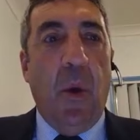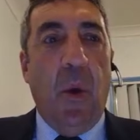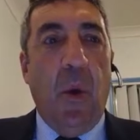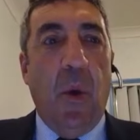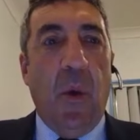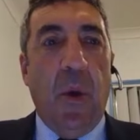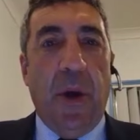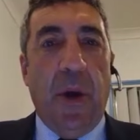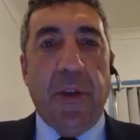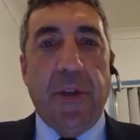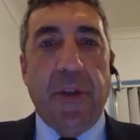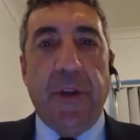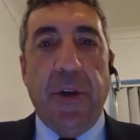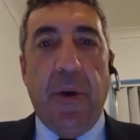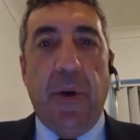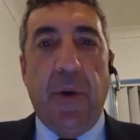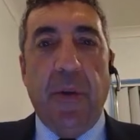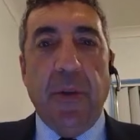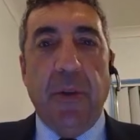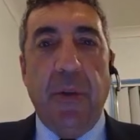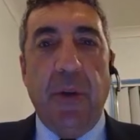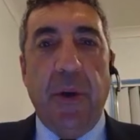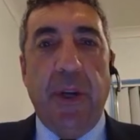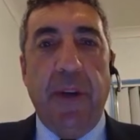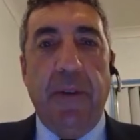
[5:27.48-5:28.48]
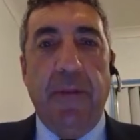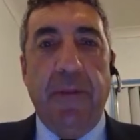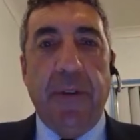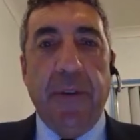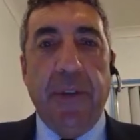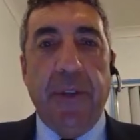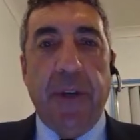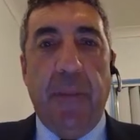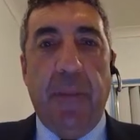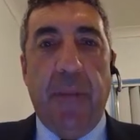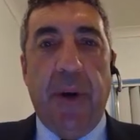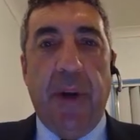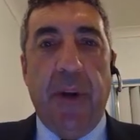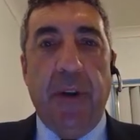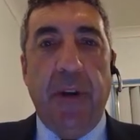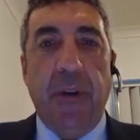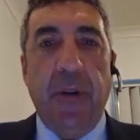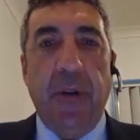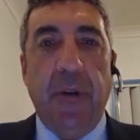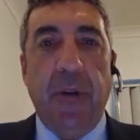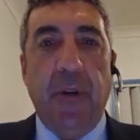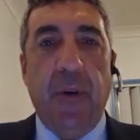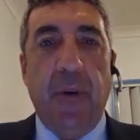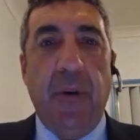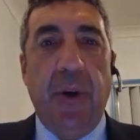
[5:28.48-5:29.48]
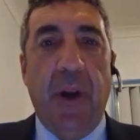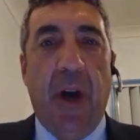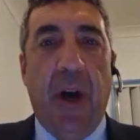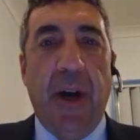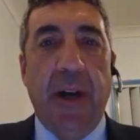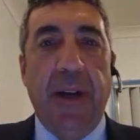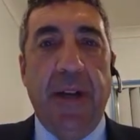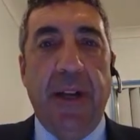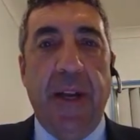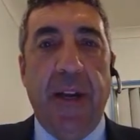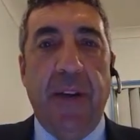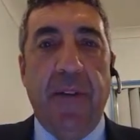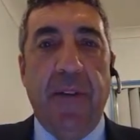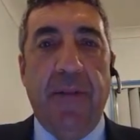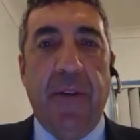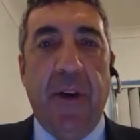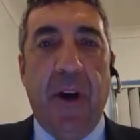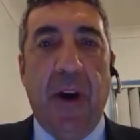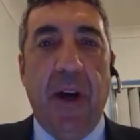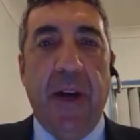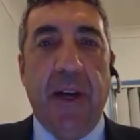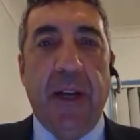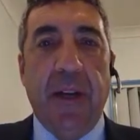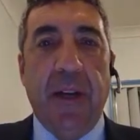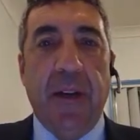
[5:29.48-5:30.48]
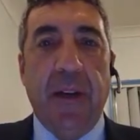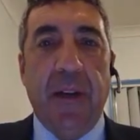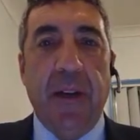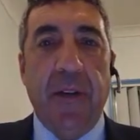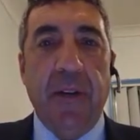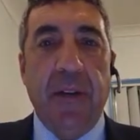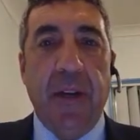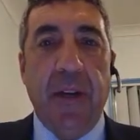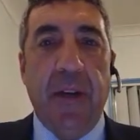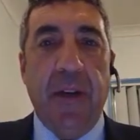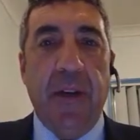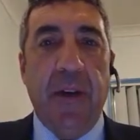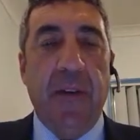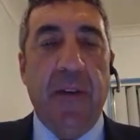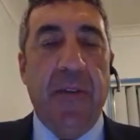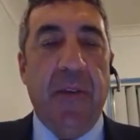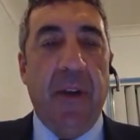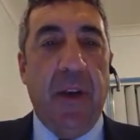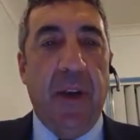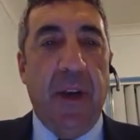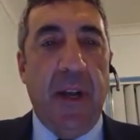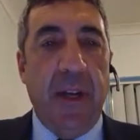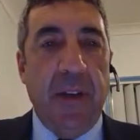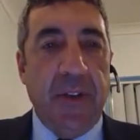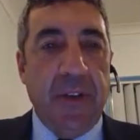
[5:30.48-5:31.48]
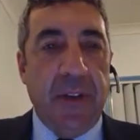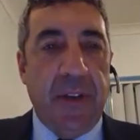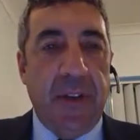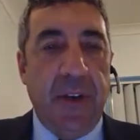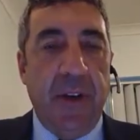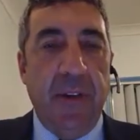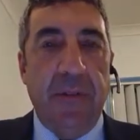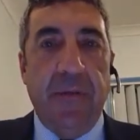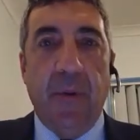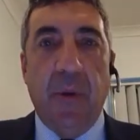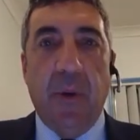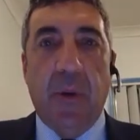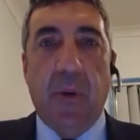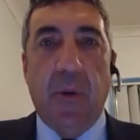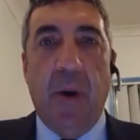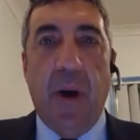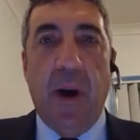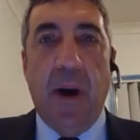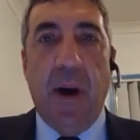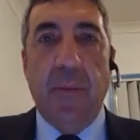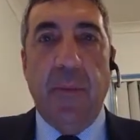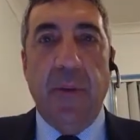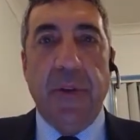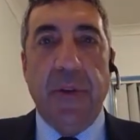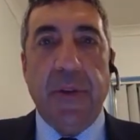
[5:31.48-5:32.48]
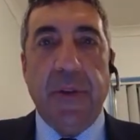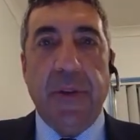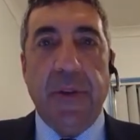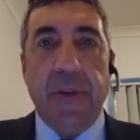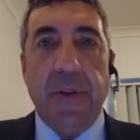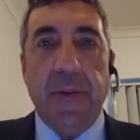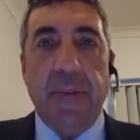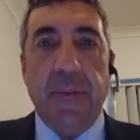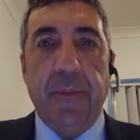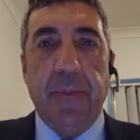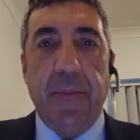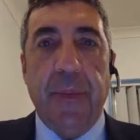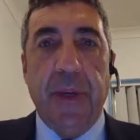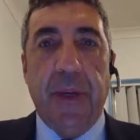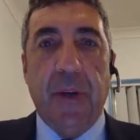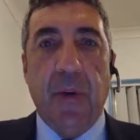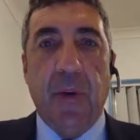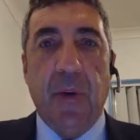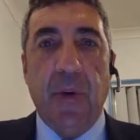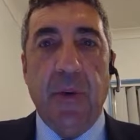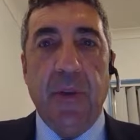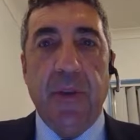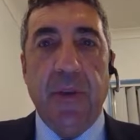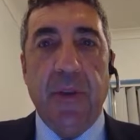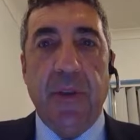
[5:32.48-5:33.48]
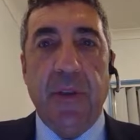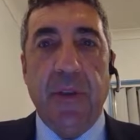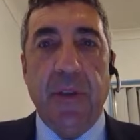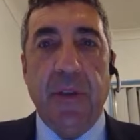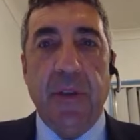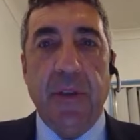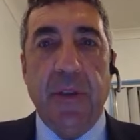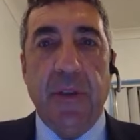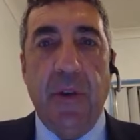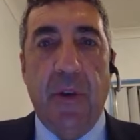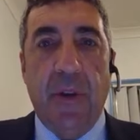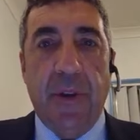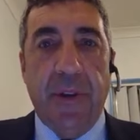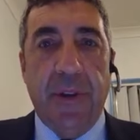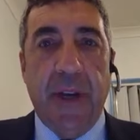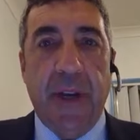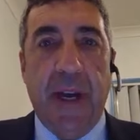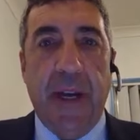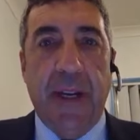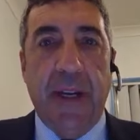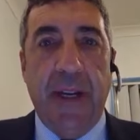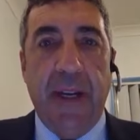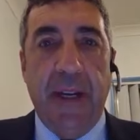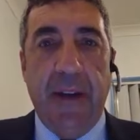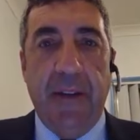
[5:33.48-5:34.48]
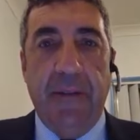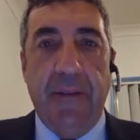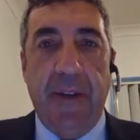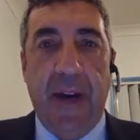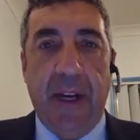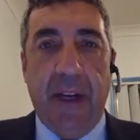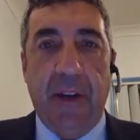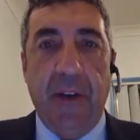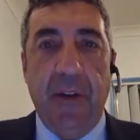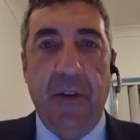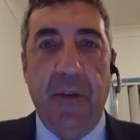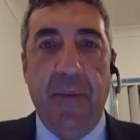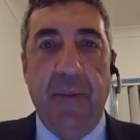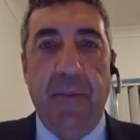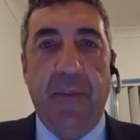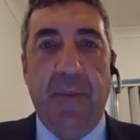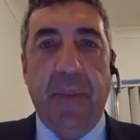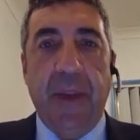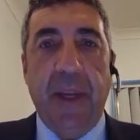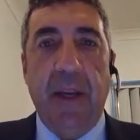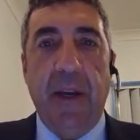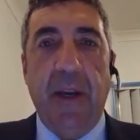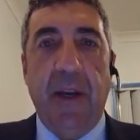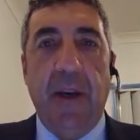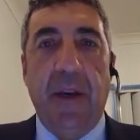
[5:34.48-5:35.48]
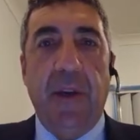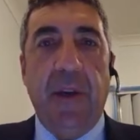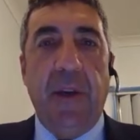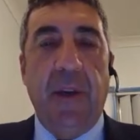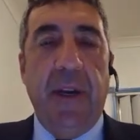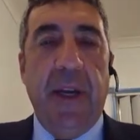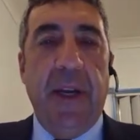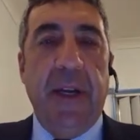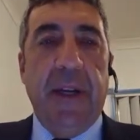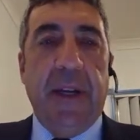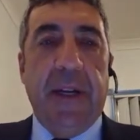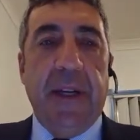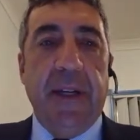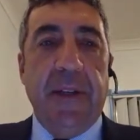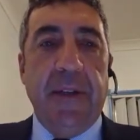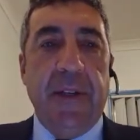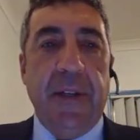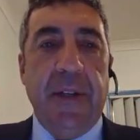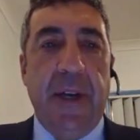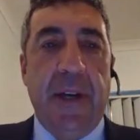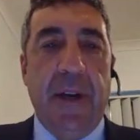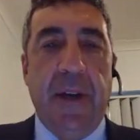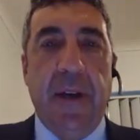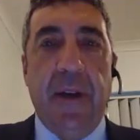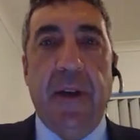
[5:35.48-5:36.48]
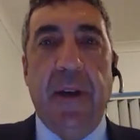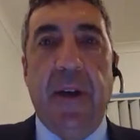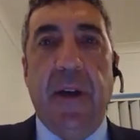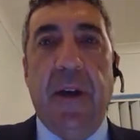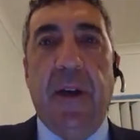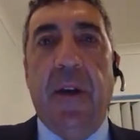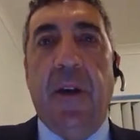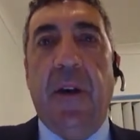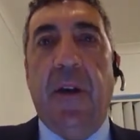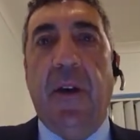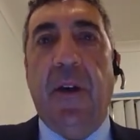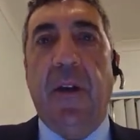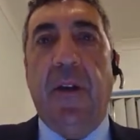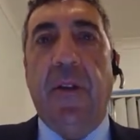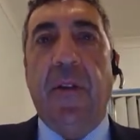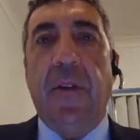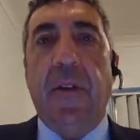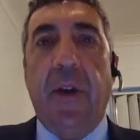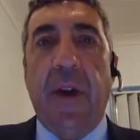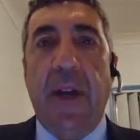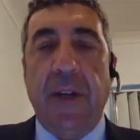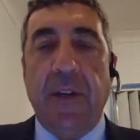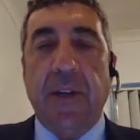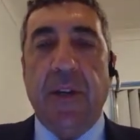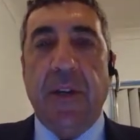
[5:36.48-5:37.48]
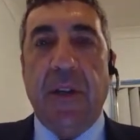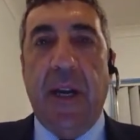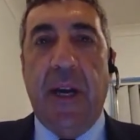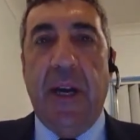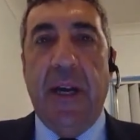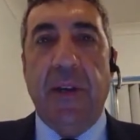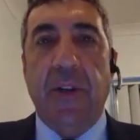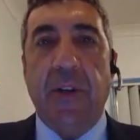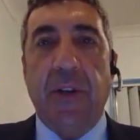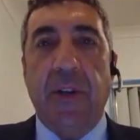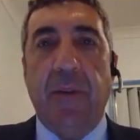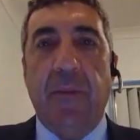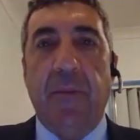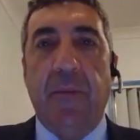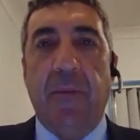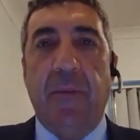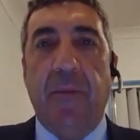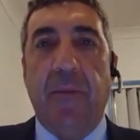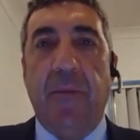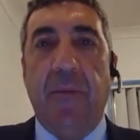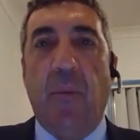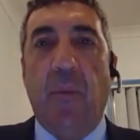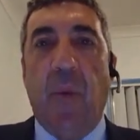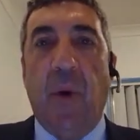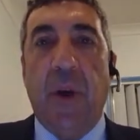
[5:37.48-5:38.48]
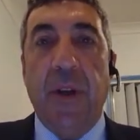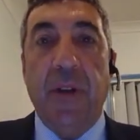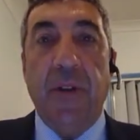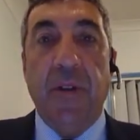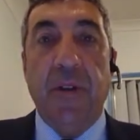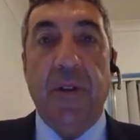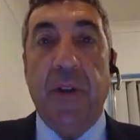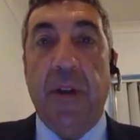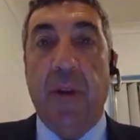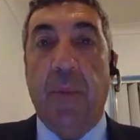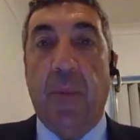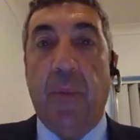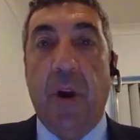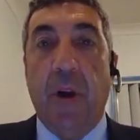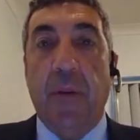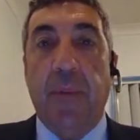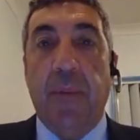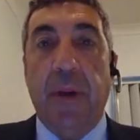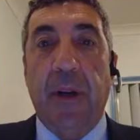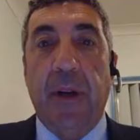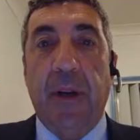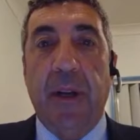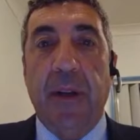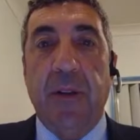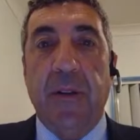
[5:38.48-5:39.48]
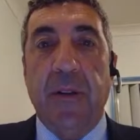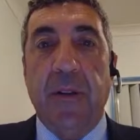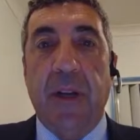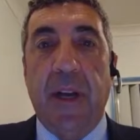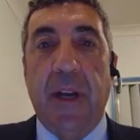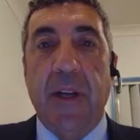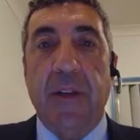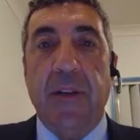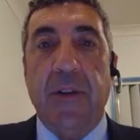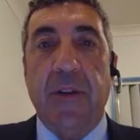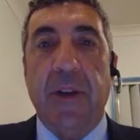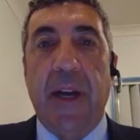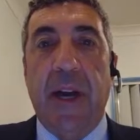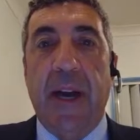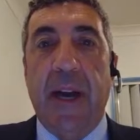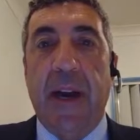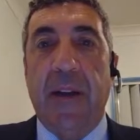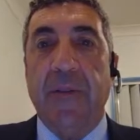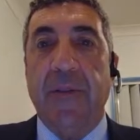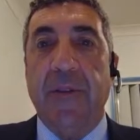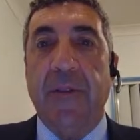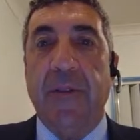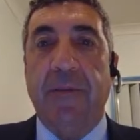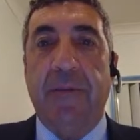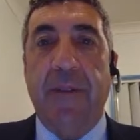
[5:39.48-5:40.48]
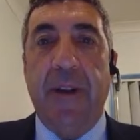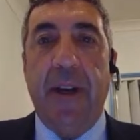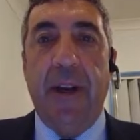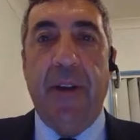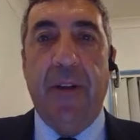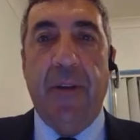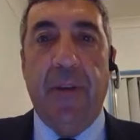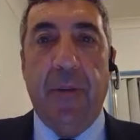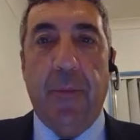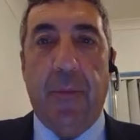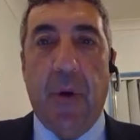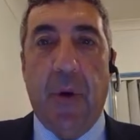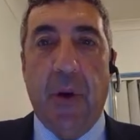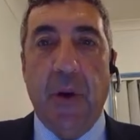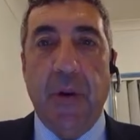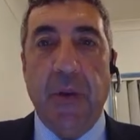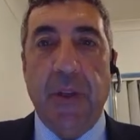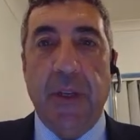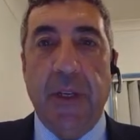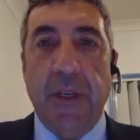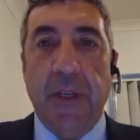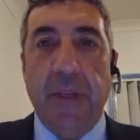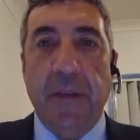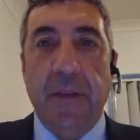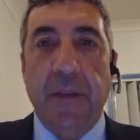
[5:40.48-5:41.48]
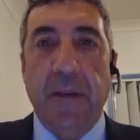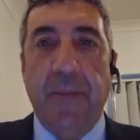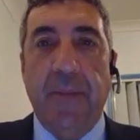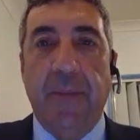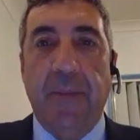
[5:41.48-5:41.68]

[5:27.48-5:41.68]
All right, so I was looking for someone who could identify and consider the legislative requirements, because this is not done in a vacuum. You need to consider the legislation, what is the appropriate legislation, how does it fit into the process,